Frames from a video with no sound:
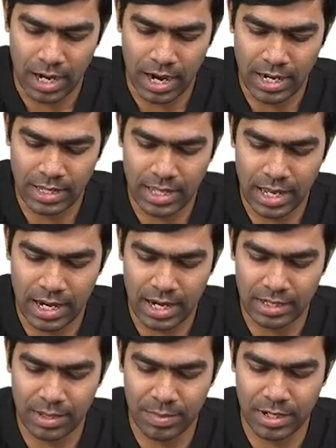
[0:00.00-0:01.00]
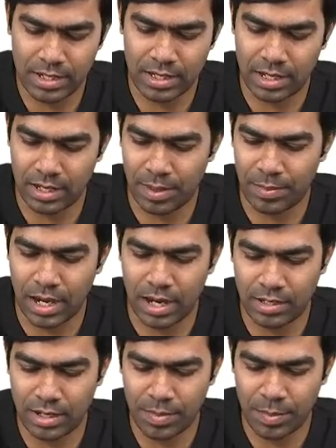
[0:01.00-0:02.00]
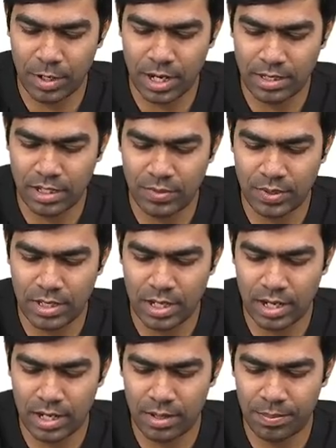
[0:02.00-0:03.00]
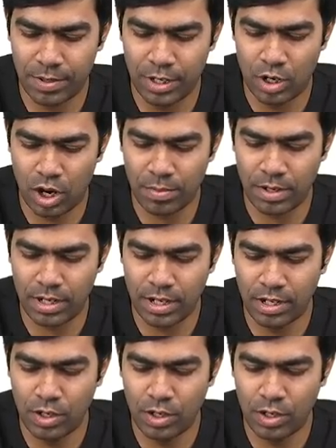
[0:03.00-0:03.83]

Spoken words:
And there are some amino acids which are predominantly